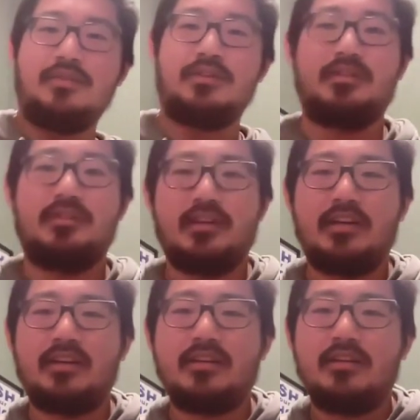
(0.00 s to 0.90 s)
versus
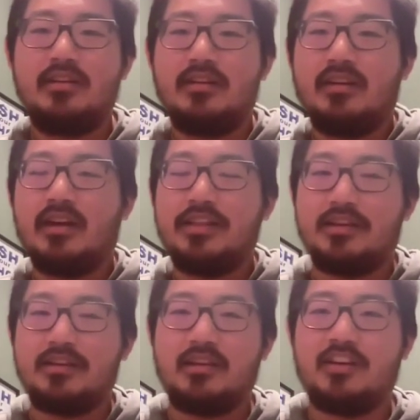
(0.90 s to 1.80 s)
like, I
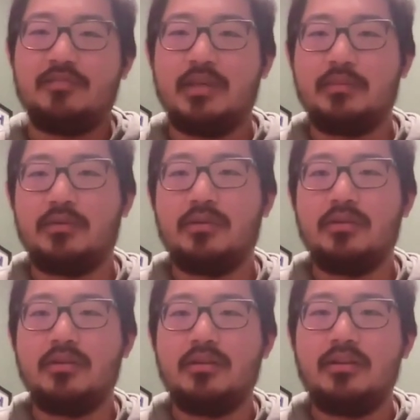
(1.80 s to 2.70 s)
think a lot of
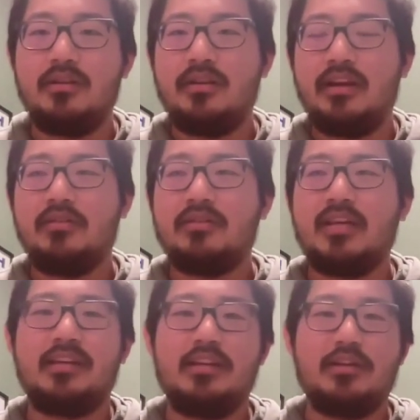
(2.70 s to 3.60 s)
people, and it'll
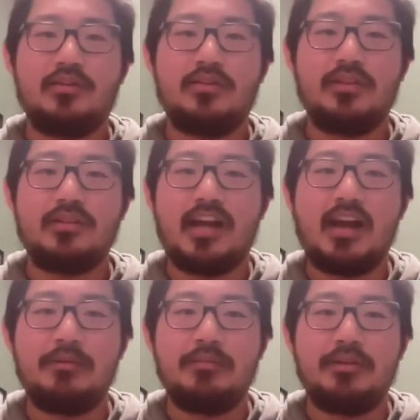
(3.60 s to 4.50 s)
take years for this to
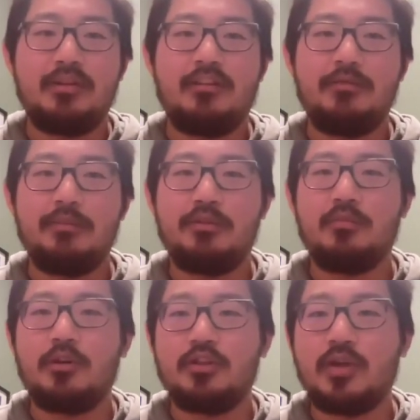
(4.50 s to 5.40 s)
happen, but a lot of people
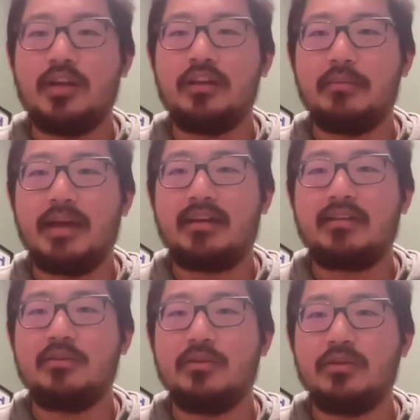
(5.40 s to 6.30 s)
are more trending
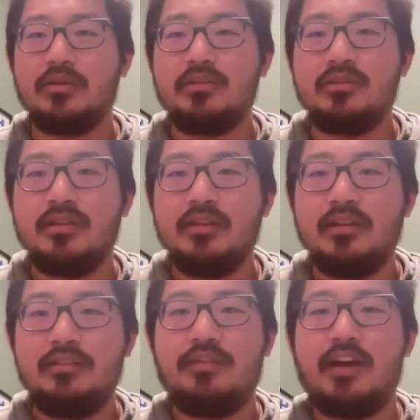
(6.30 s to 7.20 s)
back towards
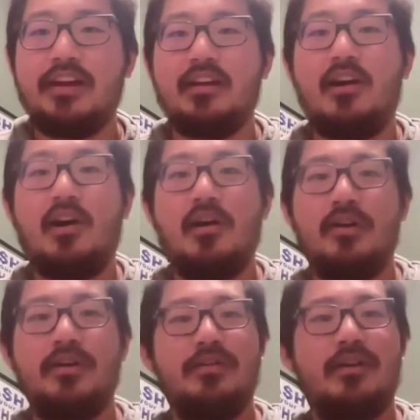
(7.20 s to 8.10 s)
finding
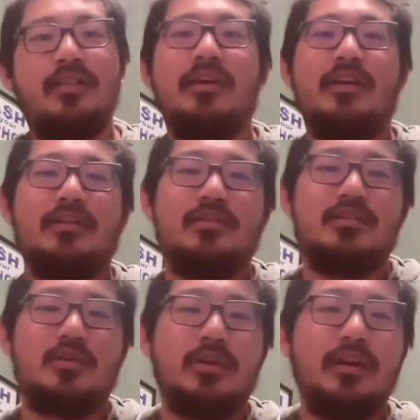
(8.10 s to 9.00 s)
art that they
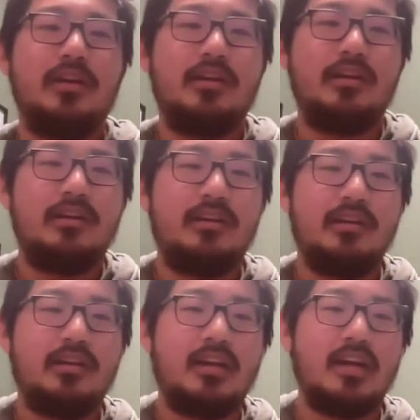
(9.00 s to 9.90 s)
enjoy
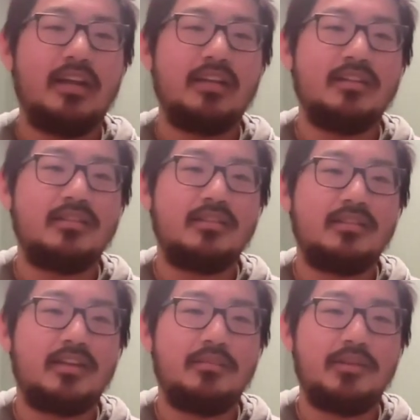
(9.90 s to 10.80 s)
and
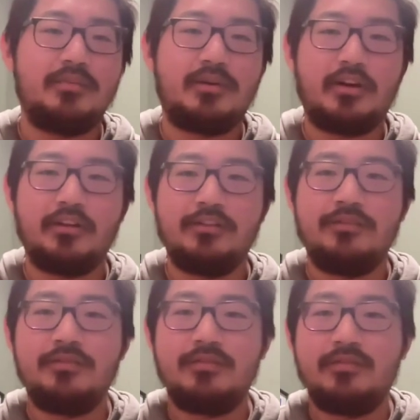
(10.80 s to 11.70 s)
can be a part
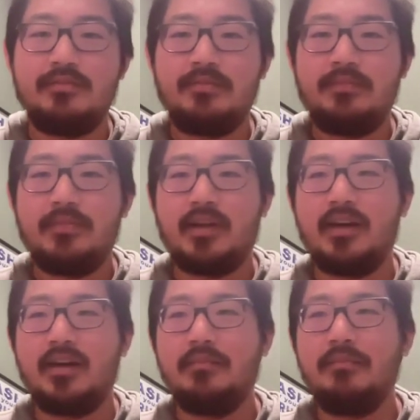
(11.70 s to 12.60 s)

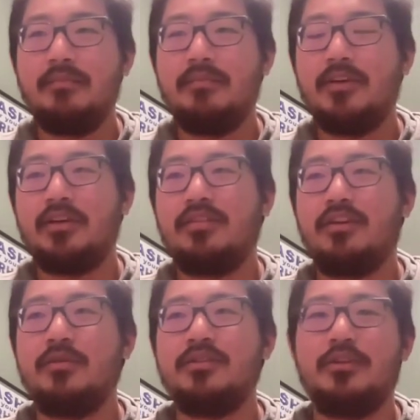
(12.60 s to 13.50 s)
of. Like,
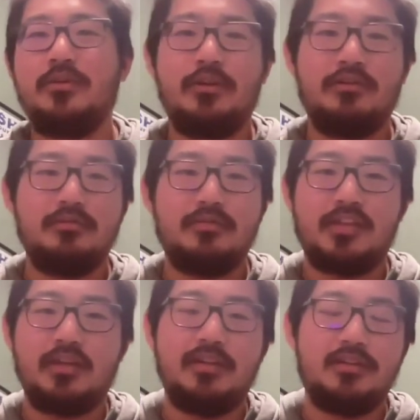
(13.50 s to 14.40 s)
think what you will,
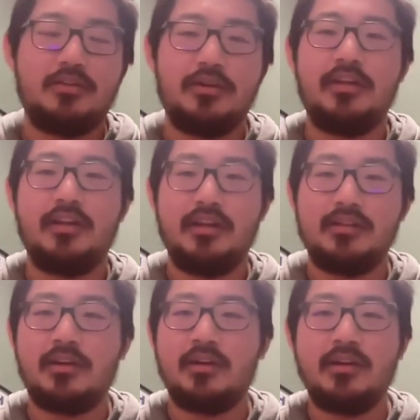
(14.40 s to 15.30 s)
Skibidi Toilet
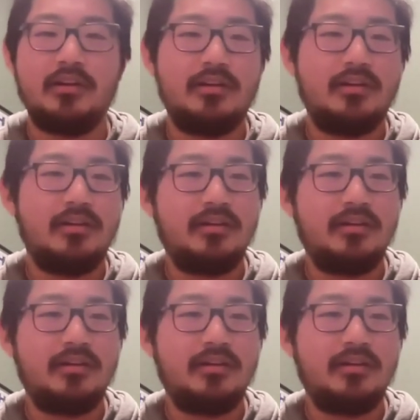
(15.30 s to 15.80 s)
is art.